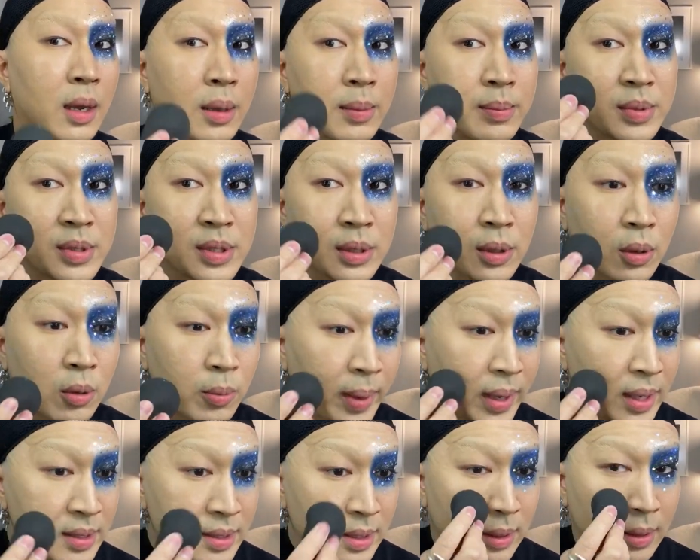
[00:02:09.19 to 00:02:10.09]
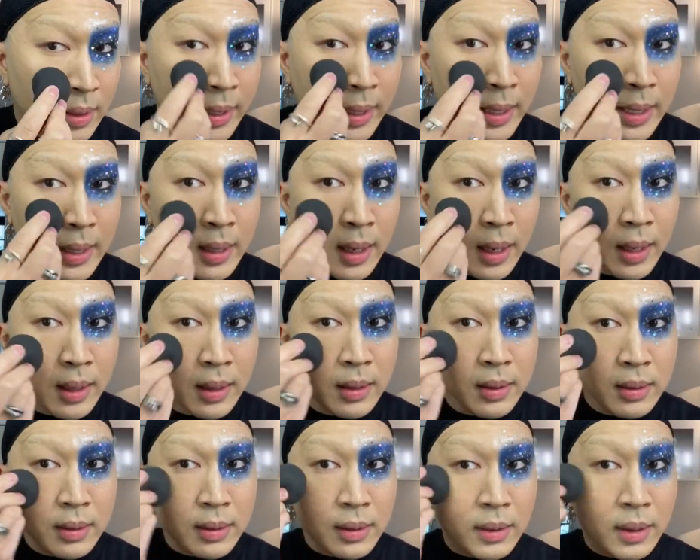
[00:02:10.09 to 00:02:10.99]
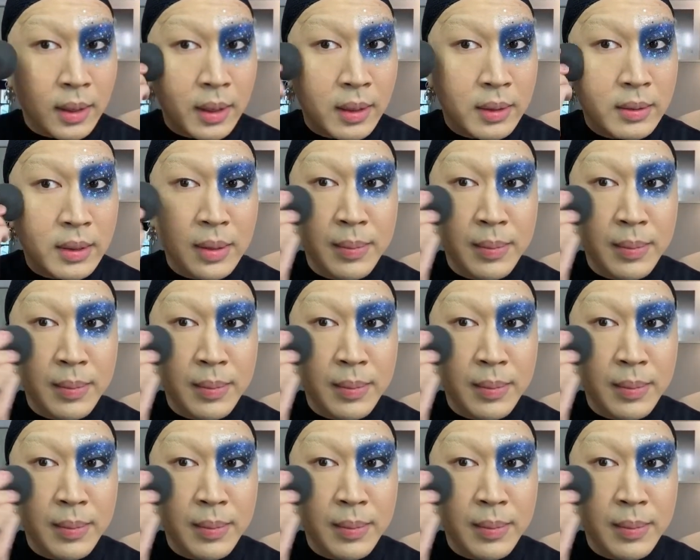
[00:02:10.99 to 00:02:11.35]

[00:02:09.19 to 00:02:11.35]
So basically, let